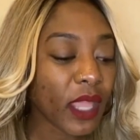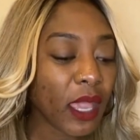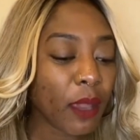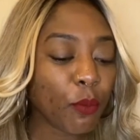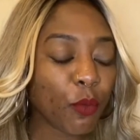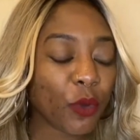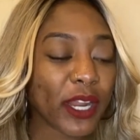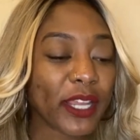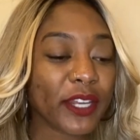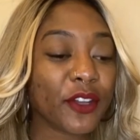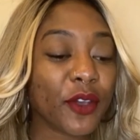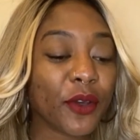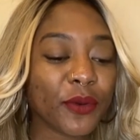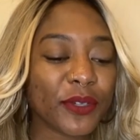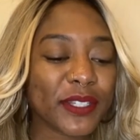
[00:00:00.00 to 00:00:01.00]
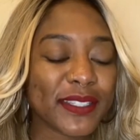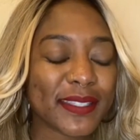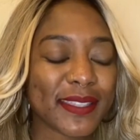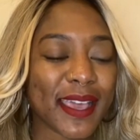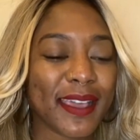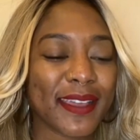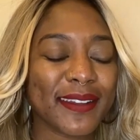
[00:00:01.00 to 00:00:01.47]
Um, what I know
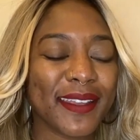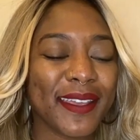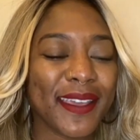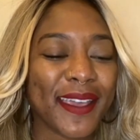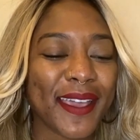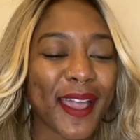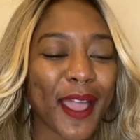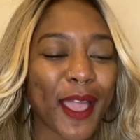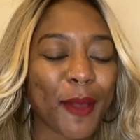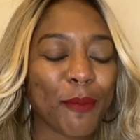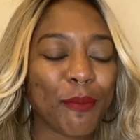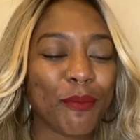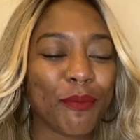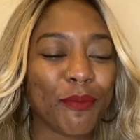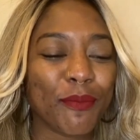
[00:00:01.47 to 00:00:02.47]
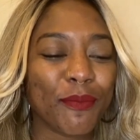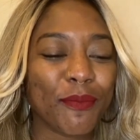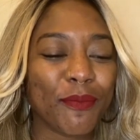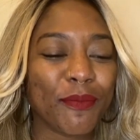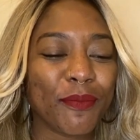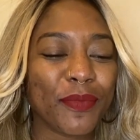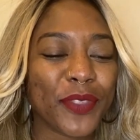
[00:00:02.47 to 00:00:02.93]
is that um,
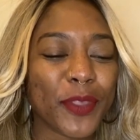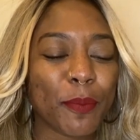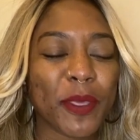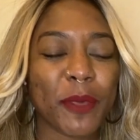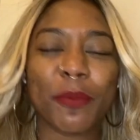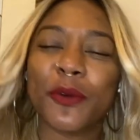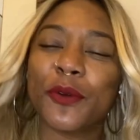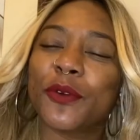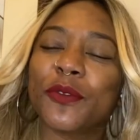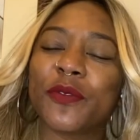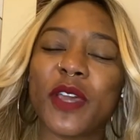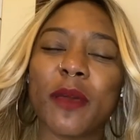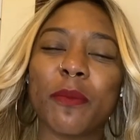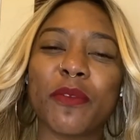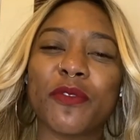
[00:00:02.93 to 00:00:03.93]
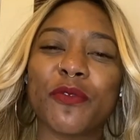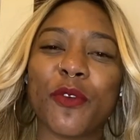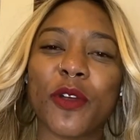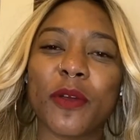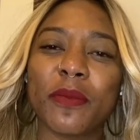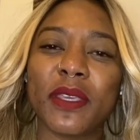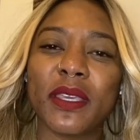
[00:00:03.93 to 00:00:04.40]
the people who have come
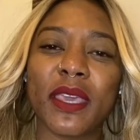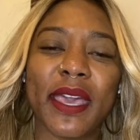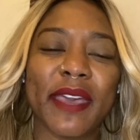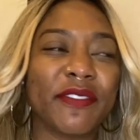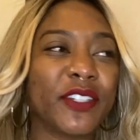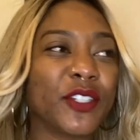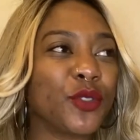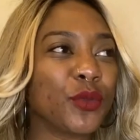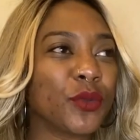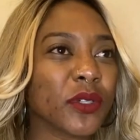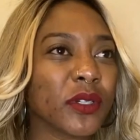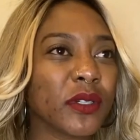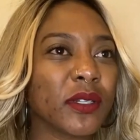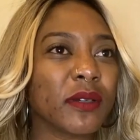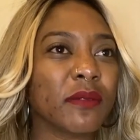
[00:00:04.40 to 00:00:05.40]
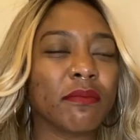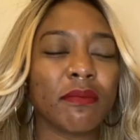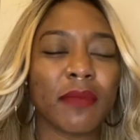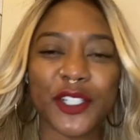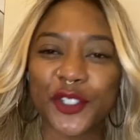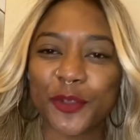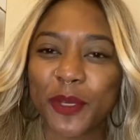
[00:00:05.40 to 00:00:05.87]
before me have endured
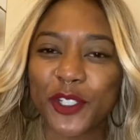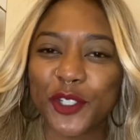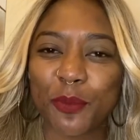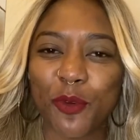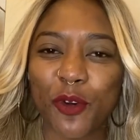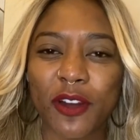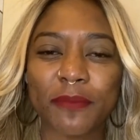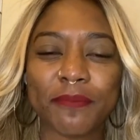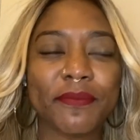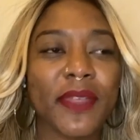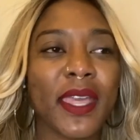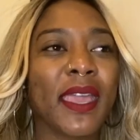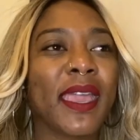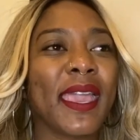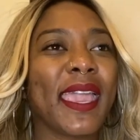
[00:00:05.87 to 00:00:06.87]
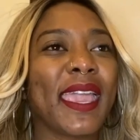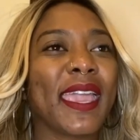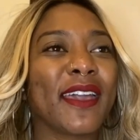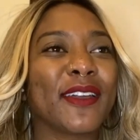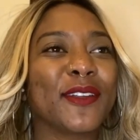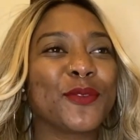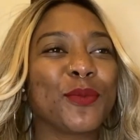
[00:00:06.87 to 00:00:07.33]
much, much more.
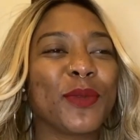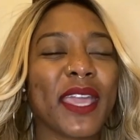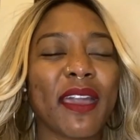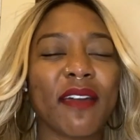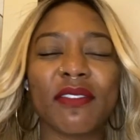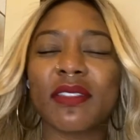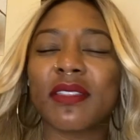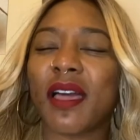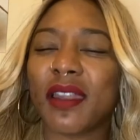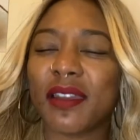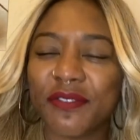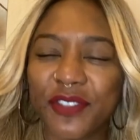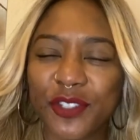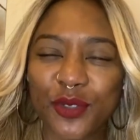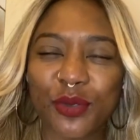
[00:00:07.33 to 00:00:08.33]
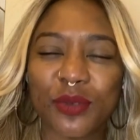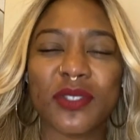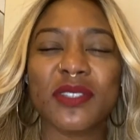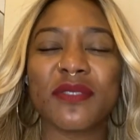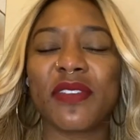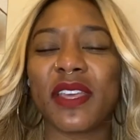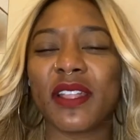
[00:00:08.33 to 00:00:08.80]
And we have a lot of the
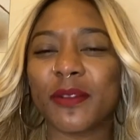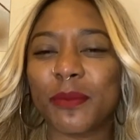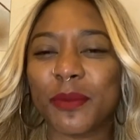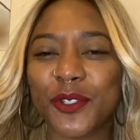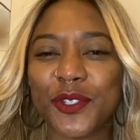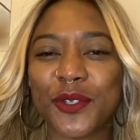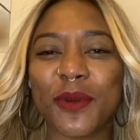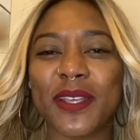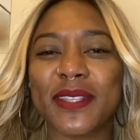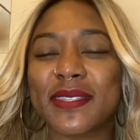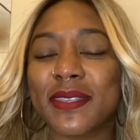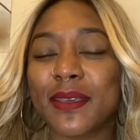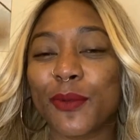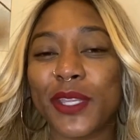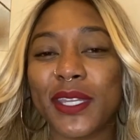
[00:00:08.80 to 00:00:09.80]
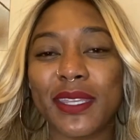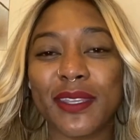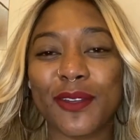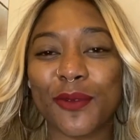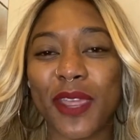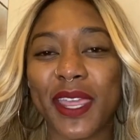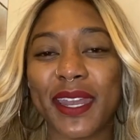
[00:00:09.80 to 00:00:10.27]
tools available to us that we
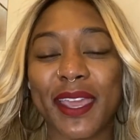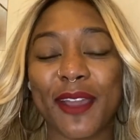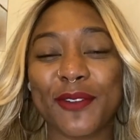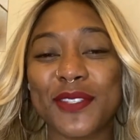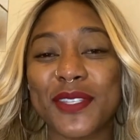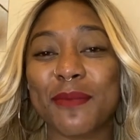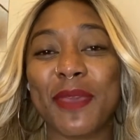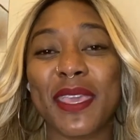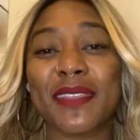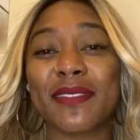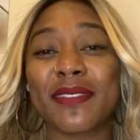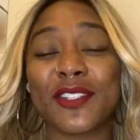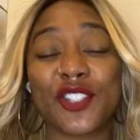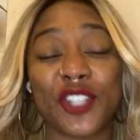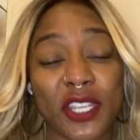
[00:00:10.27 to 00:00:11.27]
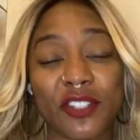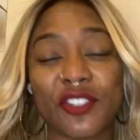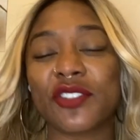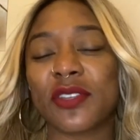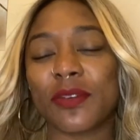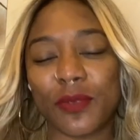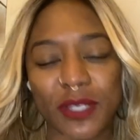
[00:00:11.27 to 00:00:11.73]
need right now to make the
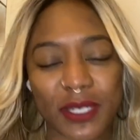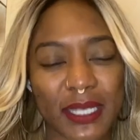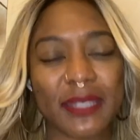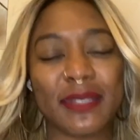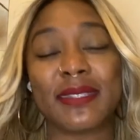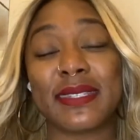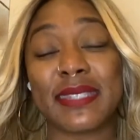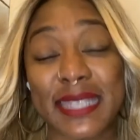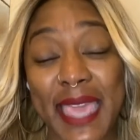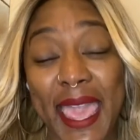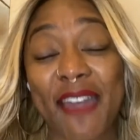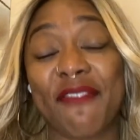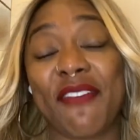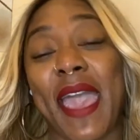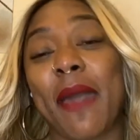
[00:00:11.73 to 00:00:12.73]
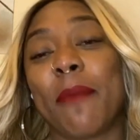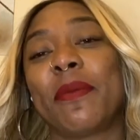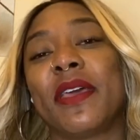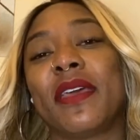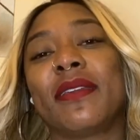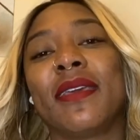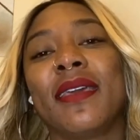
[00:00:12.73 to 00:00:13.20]
change that we need to have
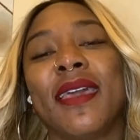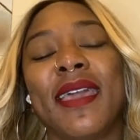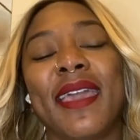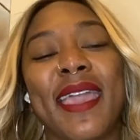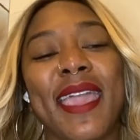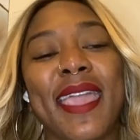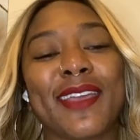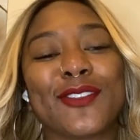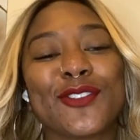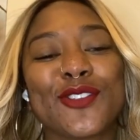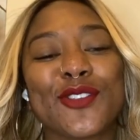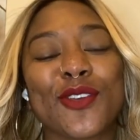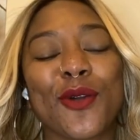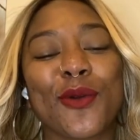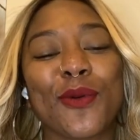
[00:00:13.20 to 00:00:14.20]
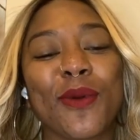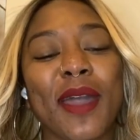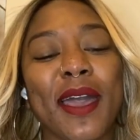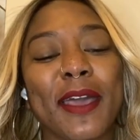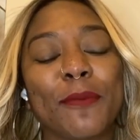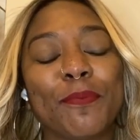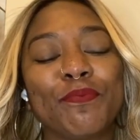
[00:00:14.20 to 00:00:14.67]
happen. And so,
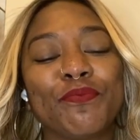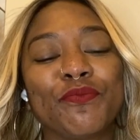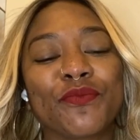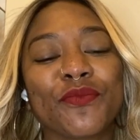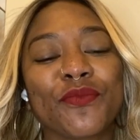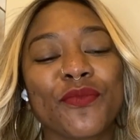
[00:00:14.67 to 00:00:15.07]
um,